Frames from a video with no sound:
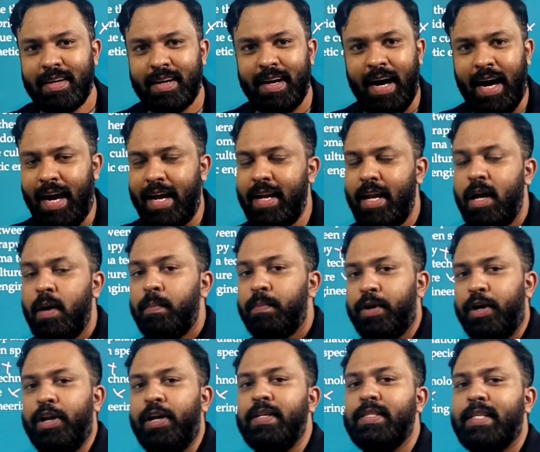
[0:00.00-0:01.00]
right?
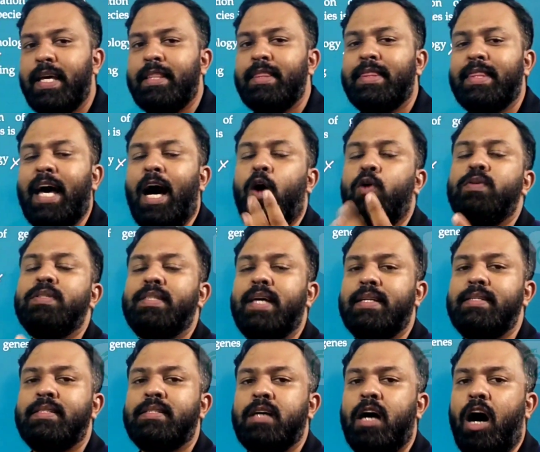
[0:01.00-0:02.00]
Producing
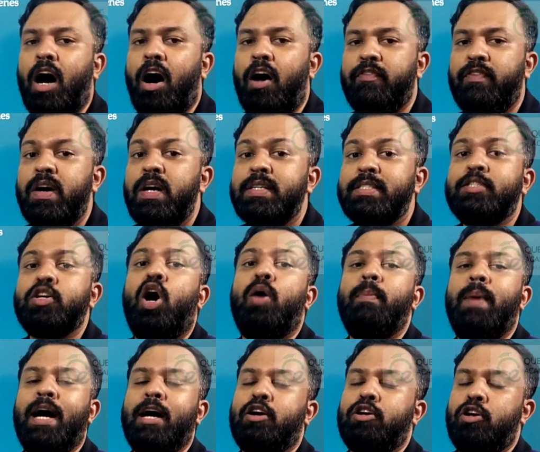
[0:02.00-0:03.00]
thousands of
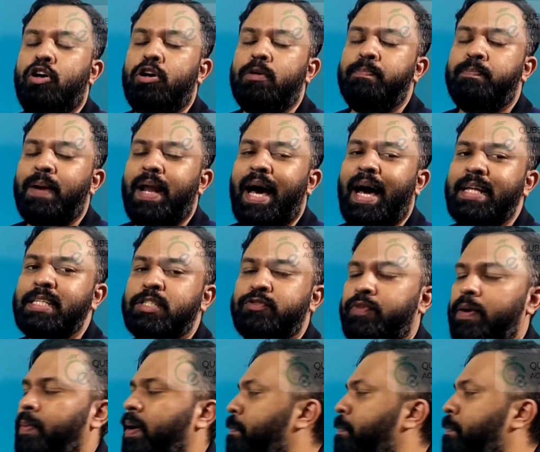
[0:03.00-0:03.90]
soma clone plants from